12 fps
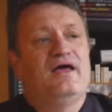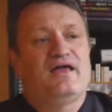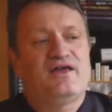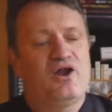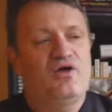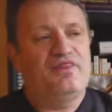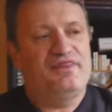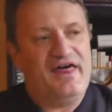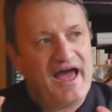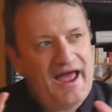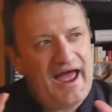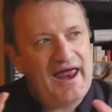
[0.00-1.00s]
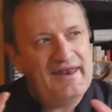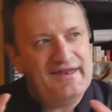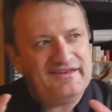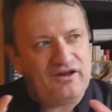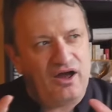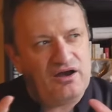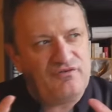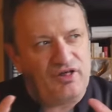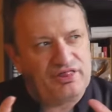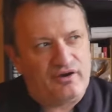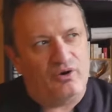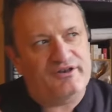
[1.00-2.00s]
you know, that, and this kind of
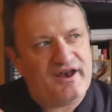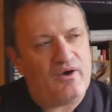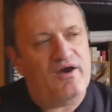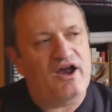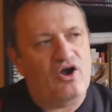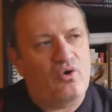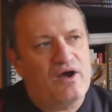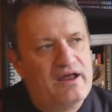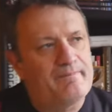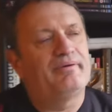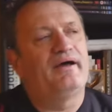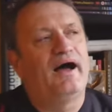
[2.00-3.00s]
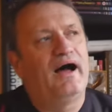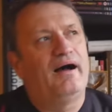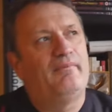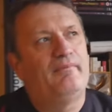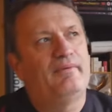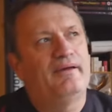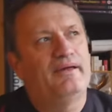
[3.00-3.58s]
authoritarian creep um,